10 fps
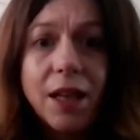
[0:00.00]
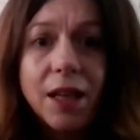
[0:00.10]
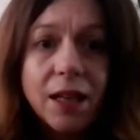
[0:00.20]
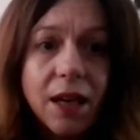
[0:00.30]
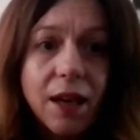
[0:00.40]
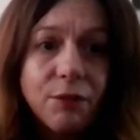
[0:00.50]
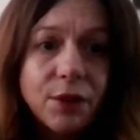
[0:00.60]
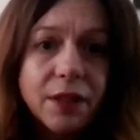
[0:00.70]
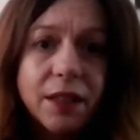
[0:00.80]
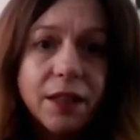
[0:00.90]
and
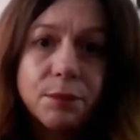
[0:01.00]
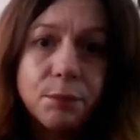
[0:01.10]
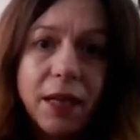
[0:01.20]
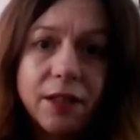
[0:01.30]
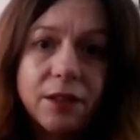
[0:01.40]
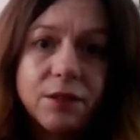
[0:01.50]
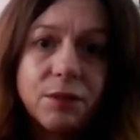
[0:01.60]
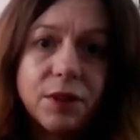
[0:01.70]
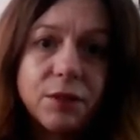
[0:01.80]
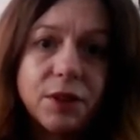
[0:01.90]
everything is made
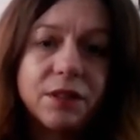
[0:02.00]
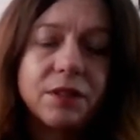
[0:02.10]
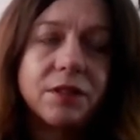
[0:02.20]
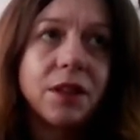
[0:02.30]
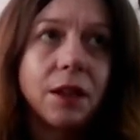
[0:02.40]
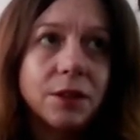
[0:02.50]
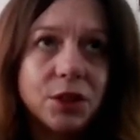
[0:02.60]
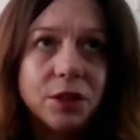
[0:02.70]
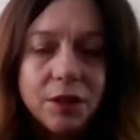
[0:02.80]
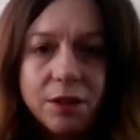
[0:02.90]
with
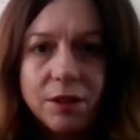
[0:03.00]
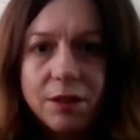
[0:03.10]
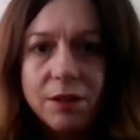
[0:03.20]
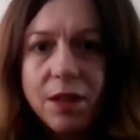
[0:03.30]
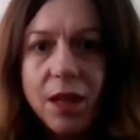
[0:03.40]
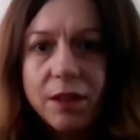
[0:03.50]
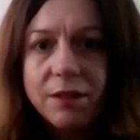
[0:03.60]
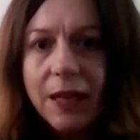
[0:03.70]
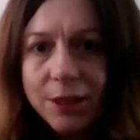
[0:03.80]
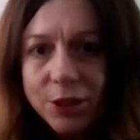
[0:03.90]
such
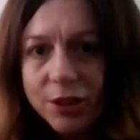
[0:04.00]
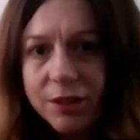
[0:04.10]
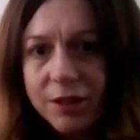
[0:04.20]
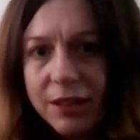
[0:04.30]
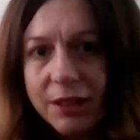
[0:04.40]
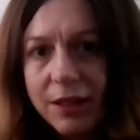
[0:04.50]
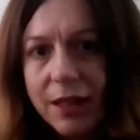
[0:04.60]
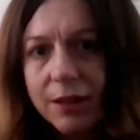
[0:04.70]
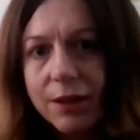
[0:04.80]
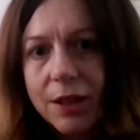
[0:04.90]
attention to
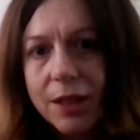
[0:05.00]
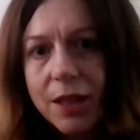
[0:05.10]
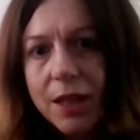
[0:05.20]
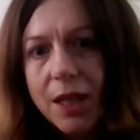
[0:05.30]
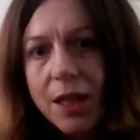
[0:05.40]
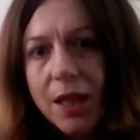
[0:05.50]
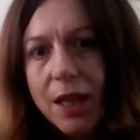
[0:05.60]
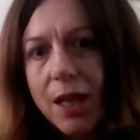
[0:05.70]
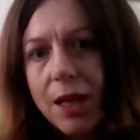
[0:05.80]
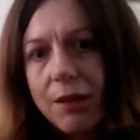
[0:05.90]
detail.
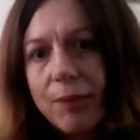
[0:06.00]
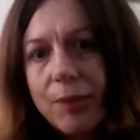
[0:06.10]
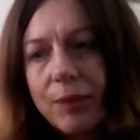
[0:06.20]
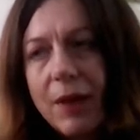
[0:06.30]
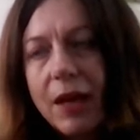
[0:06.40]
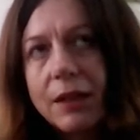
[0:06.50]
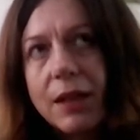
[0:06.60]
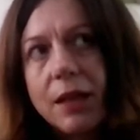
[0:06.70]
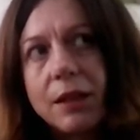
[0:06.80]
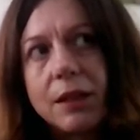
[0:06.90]
And
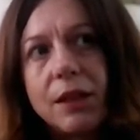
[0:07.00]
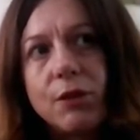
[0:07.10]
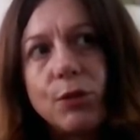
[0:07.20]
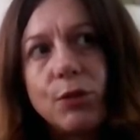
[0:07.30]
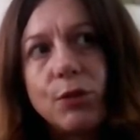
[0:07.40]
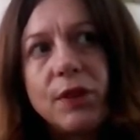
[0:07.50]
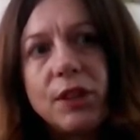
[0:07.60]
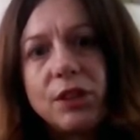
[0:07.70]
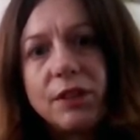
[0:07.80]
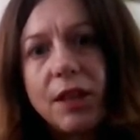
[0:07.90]
then it all
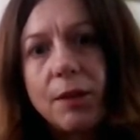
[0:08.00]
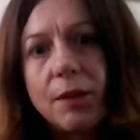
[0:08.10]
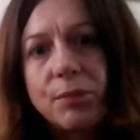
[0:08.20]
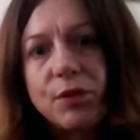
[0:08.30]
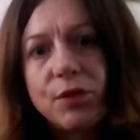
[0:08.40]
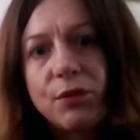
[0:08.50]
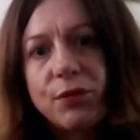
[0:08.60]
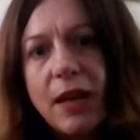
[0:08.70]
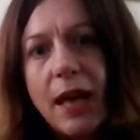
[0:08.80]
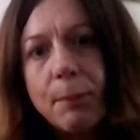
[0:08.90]
finishes up sort of
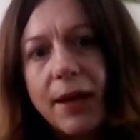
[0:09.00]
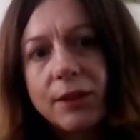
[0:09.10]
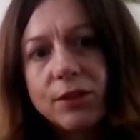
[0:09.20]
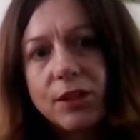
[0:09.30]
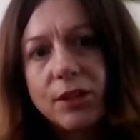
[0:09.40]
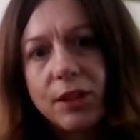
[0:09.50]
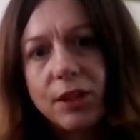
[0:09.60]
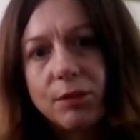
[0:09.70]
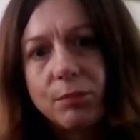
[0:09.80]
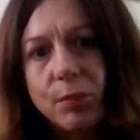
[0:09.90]
flat packed at the
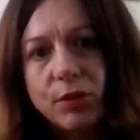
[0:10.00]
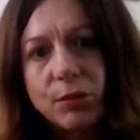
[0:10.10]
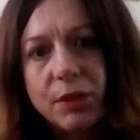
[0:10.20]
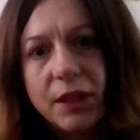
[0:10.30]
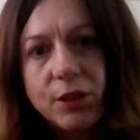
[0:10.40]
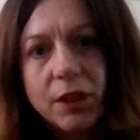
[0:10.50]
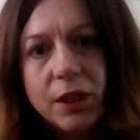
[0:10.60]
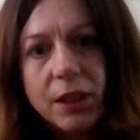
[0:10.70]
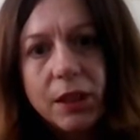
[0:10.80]
bottom of the ocean.